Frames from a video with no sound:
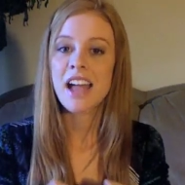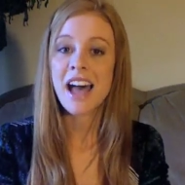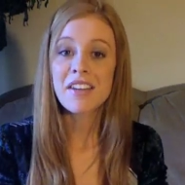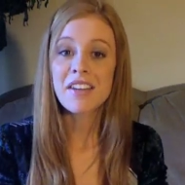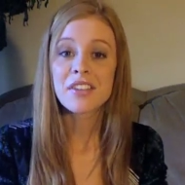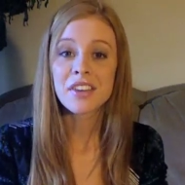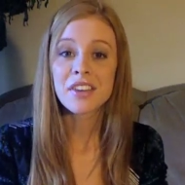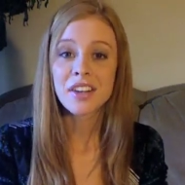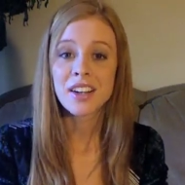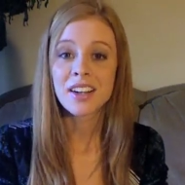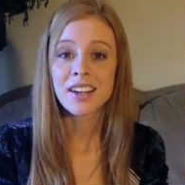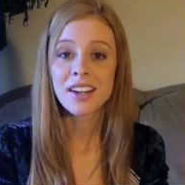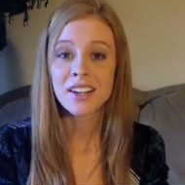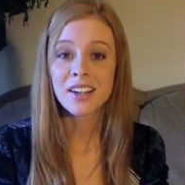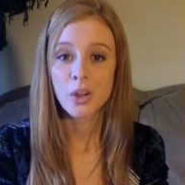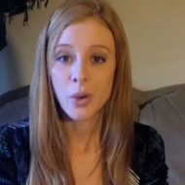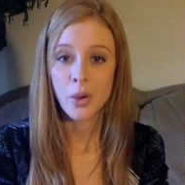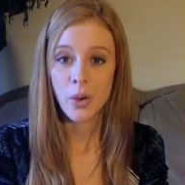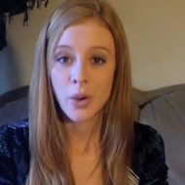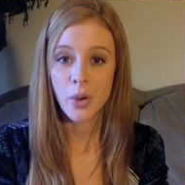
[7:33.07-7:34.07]
ever
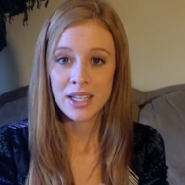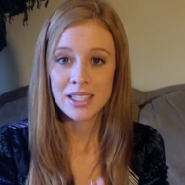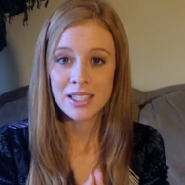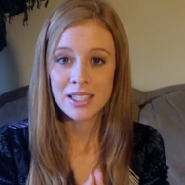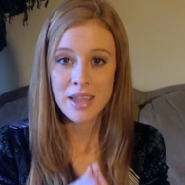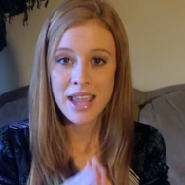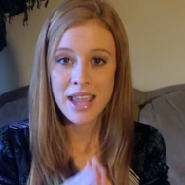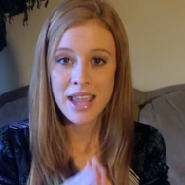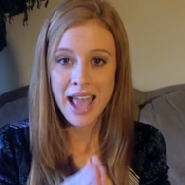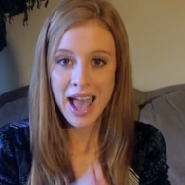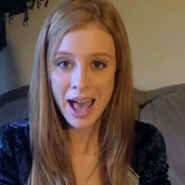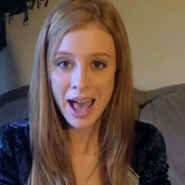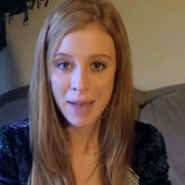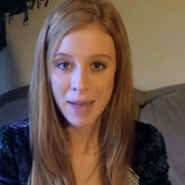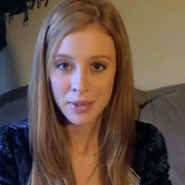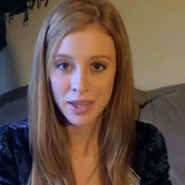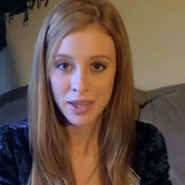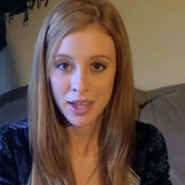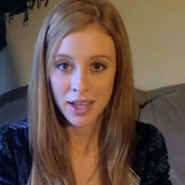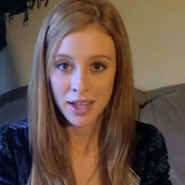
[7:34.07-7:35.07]
going to be
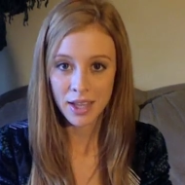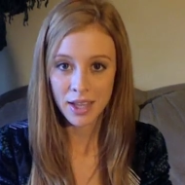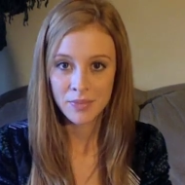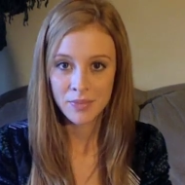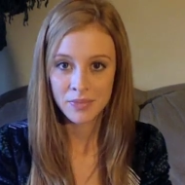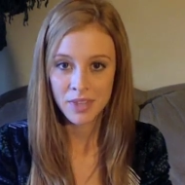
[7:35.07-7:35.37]
happy